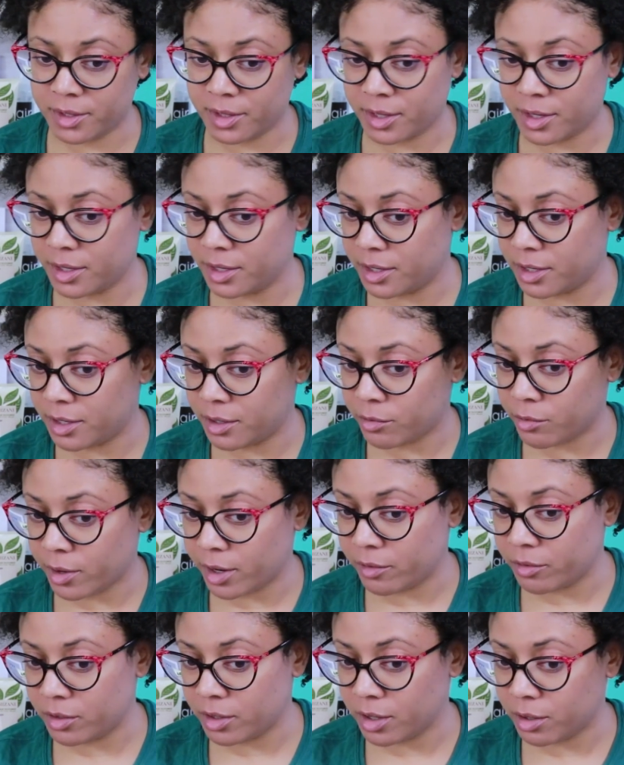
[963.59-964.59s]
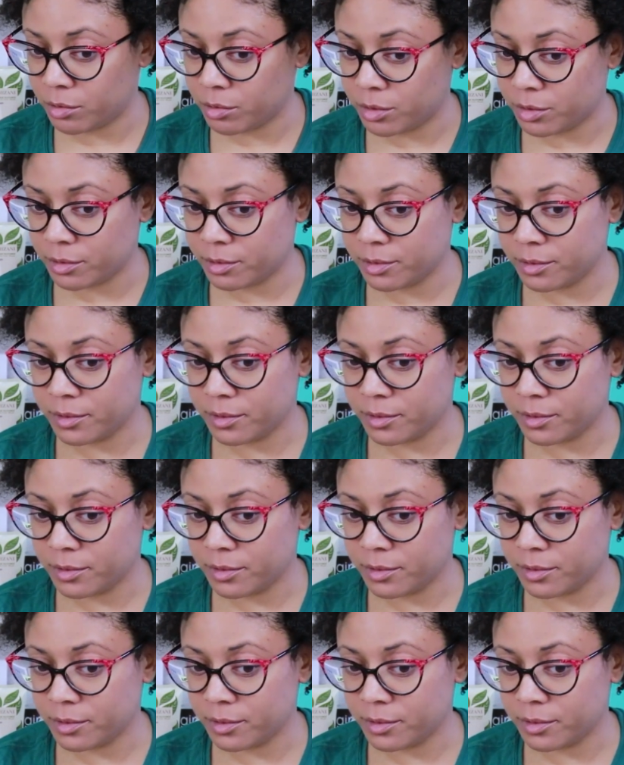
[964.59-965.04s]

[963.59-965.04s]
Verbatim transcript: I didn't unravel that one.